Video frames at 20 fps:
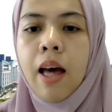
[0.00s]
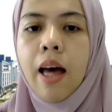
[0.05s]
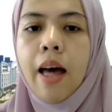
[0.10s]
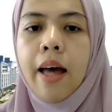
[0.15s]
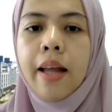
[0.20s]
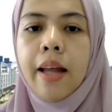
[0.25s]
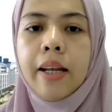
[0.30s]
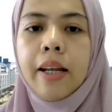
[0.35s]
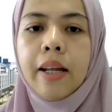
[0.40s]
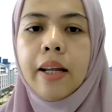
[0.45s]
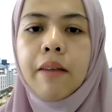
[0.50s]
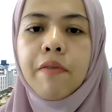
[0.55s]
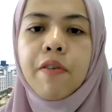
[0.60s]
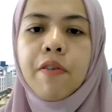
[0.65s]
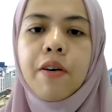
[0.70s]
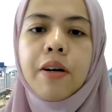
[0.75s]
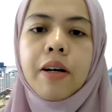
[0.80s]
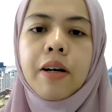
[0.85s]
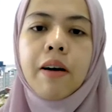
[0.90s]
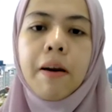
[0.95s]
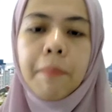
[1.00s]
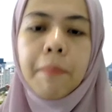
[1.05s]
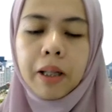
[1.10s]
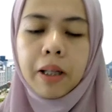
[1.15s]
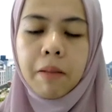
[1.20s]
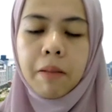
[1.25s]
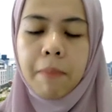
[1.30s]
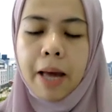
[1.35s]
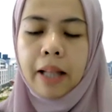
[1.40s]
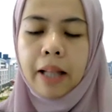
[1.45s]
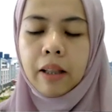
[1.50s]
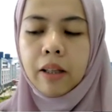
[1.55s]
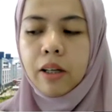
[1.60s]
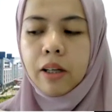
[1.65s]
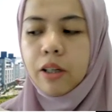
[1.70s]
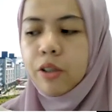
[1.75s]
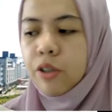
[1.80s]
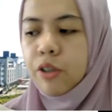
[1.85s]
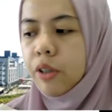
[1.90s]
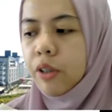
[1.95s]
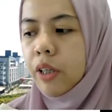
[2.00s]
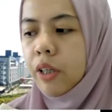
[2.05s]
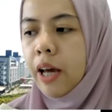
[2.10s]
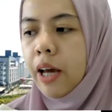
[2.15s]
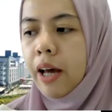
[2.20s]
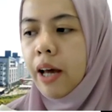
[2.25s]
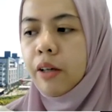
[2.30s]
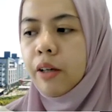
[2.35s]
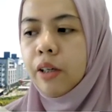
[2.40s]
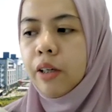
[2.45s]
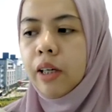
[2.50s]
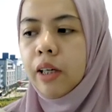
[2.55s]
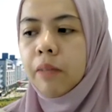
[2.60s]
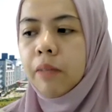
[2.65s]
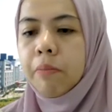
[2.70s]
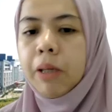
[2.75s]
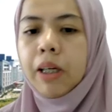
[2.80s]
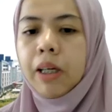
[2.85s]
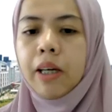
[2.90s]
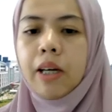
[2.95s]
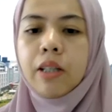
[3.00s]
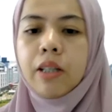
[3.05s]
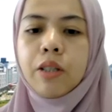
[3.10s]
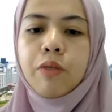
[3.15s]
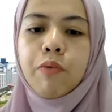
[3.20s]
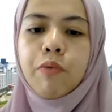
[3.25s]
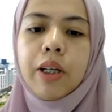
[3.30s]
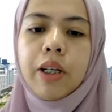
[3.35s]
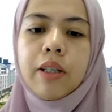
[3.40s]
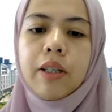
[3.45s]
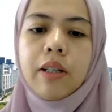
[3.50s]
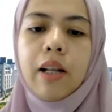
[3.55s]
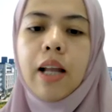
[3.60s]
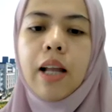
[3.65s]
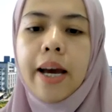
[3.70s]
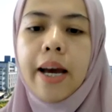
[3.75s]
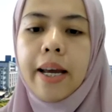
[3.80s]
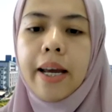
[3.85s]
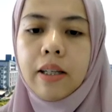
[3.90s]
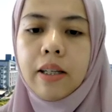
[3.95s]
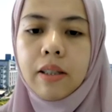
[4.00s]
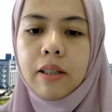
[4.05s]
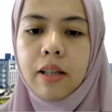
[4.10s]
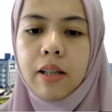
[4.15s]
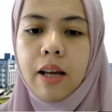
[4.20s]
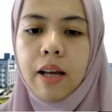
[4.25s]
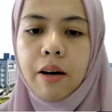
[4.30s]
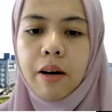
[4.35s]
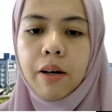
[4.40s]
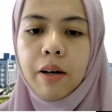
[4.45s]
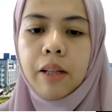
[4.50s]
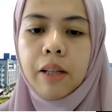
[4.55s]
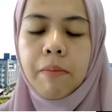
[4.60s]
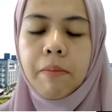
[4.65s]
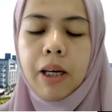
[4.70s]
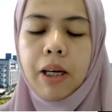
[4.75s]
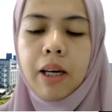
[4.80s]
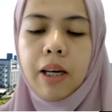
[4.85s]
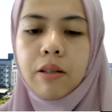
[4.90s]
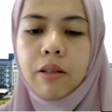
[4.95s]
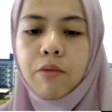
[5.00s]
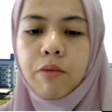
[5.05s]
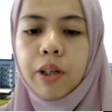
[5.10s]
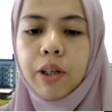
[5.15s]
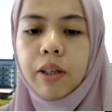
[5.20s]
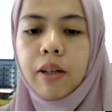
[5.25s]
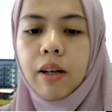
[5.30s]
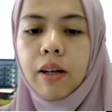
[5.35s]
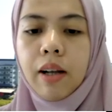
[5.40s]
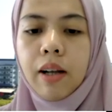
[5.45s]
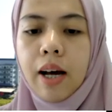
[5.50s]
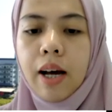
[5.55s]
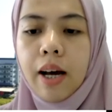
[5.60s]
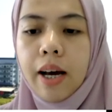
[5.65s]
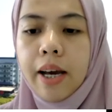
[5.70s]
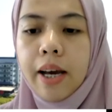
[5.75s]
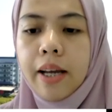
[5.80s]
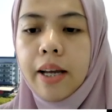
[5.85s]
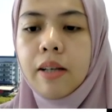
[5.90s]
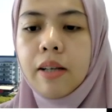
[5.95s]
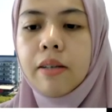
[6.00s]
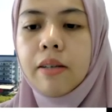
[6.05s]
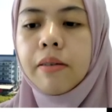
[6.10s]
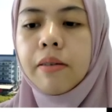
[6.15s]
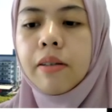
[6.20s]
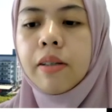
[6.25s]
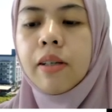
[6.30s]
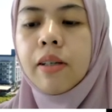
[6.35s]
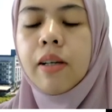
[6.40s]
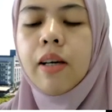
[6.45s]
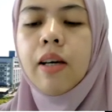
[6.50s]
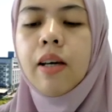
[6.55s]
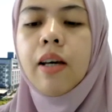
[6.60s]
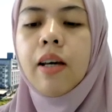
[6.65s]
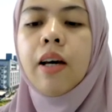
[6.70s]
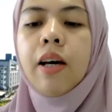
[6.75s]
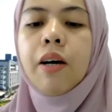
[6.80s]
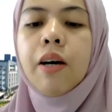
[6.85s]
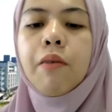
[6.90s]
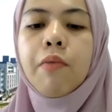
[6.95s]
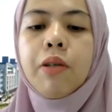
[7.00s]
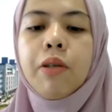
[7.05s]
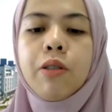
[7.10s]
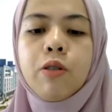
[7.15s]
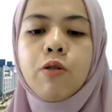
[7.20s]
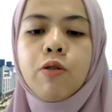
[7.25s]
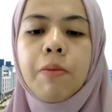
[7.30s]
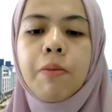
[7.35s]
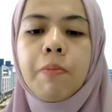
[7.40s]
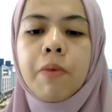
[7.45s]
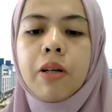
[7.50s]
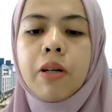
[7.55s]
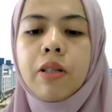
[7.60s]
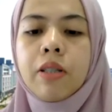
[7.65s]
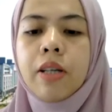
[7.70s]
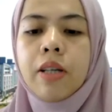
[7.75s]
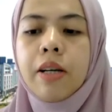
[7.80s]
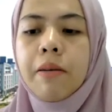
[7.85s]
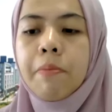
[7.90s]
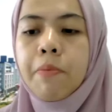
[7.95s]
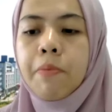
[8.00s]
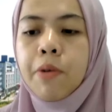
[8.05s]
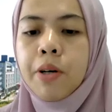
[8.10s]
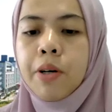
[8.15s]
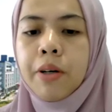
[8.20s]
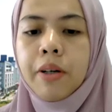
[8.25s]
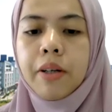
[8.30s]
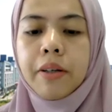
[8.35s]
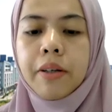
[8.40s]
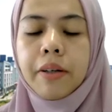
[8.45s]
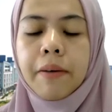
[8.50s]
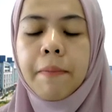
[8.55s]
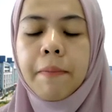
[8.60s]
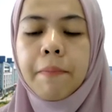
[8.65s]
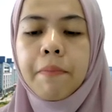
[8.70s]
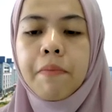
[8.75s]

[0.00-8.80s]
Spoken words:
And then for the graphical method, yeah, it begins with the line. Yeah, it begins with the line, which is represent the period.